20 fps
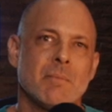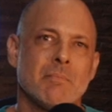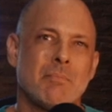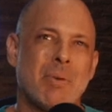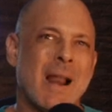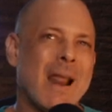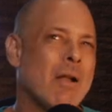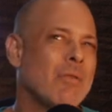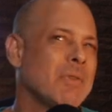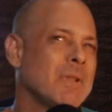
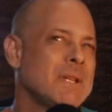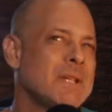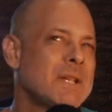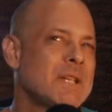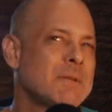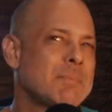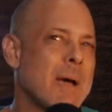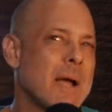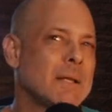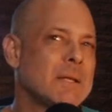But I don't really
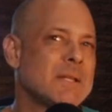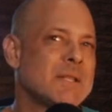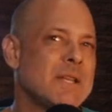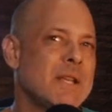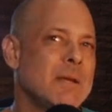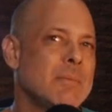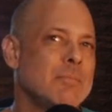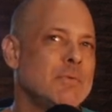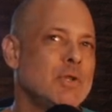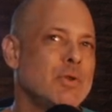expect to see
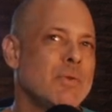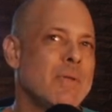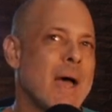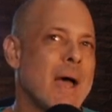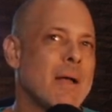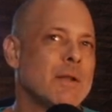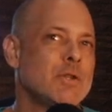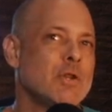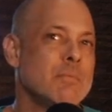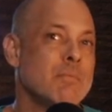him do
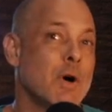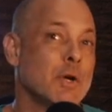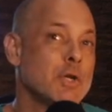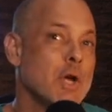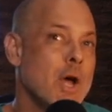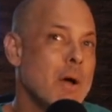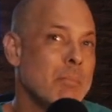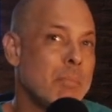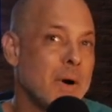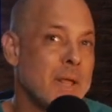that too much.
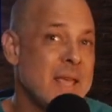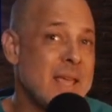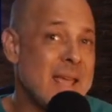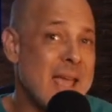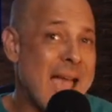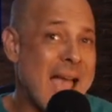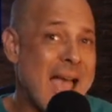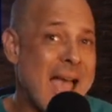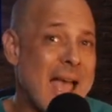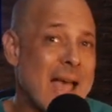But he
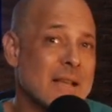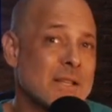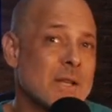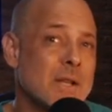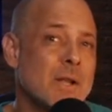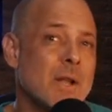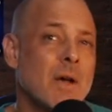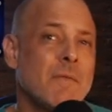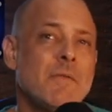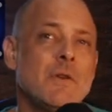has
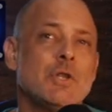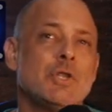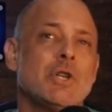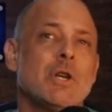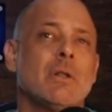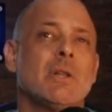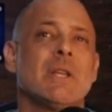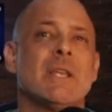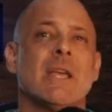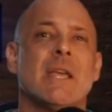enough
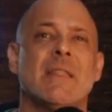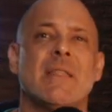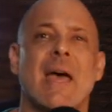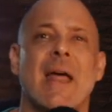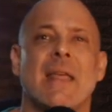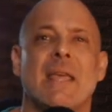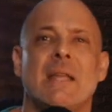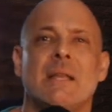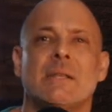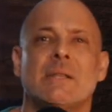agility in
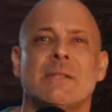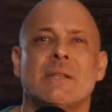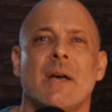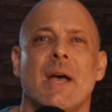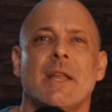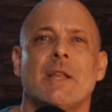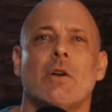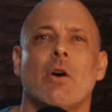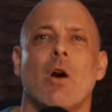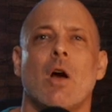that
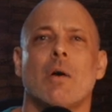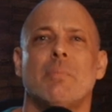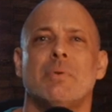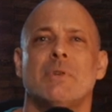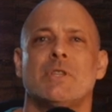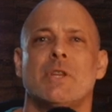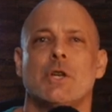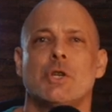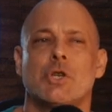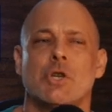inside guard
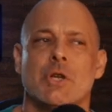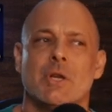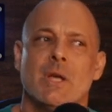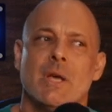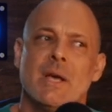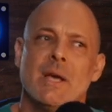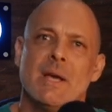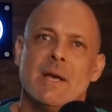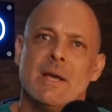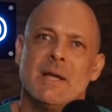position
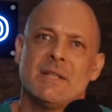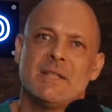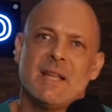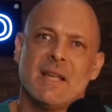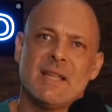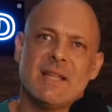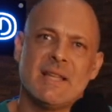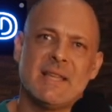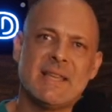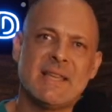to
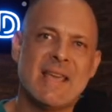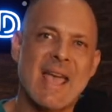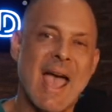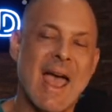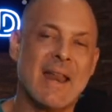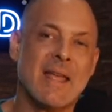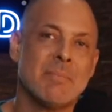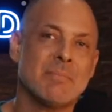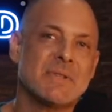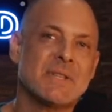
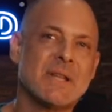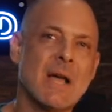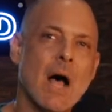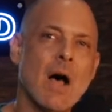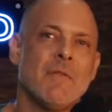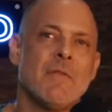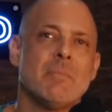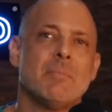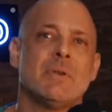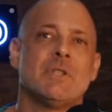get
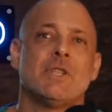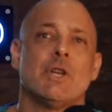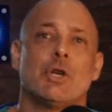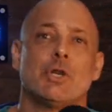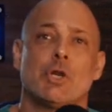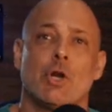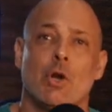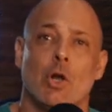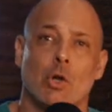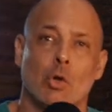himself in
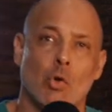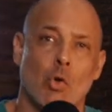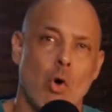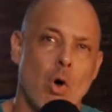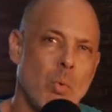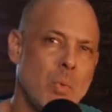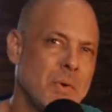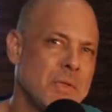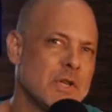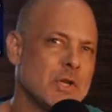position,
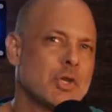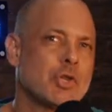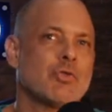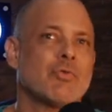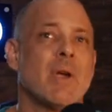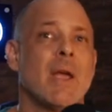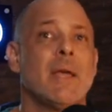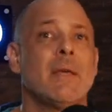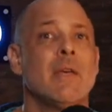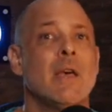along with his
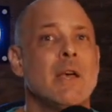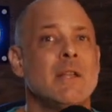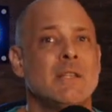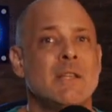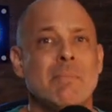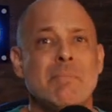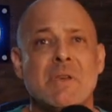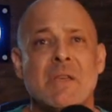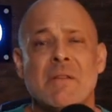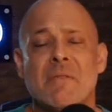strength,
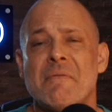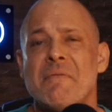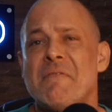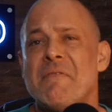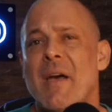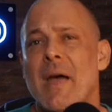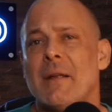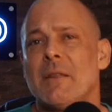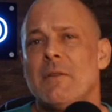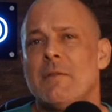to be an
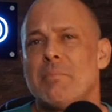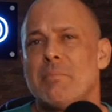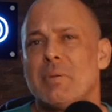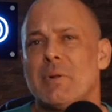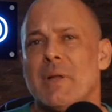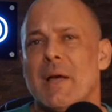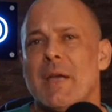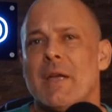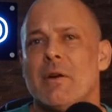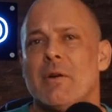effective
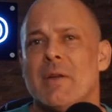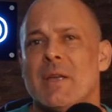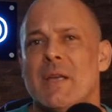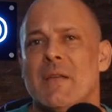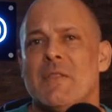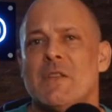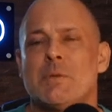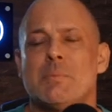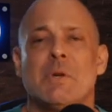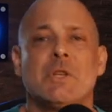player
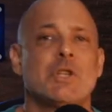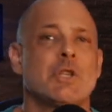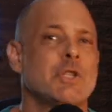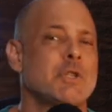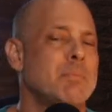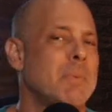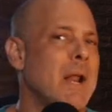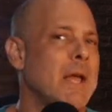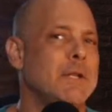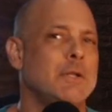in this
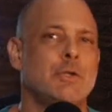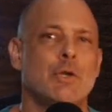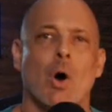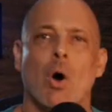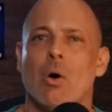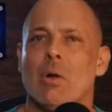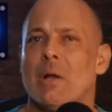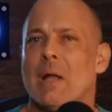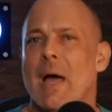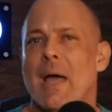position. But I
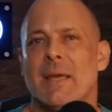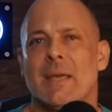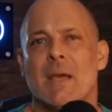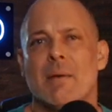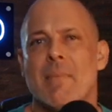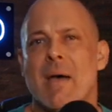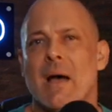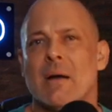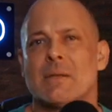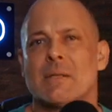don't like
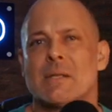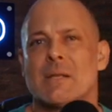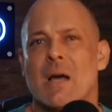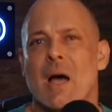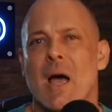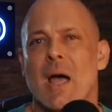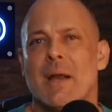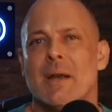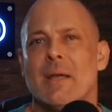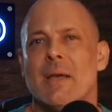him
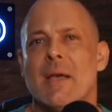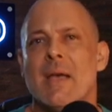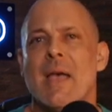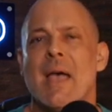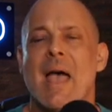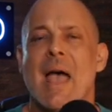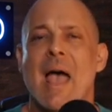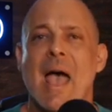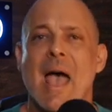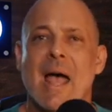outside
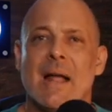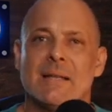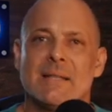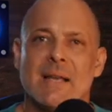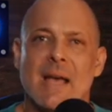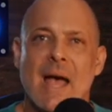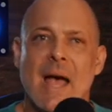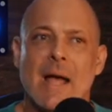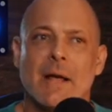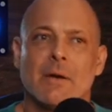at
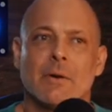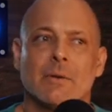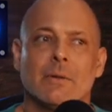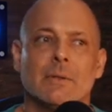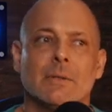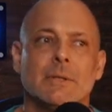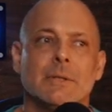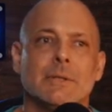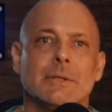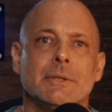tackle.
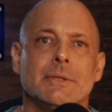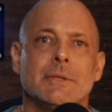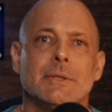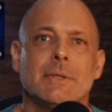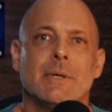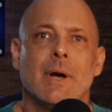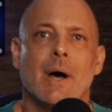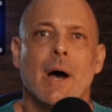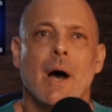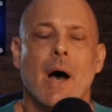
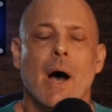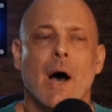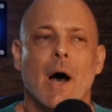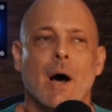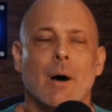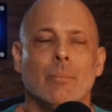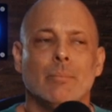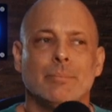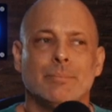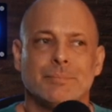
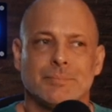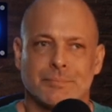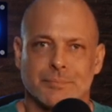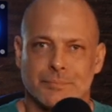Um,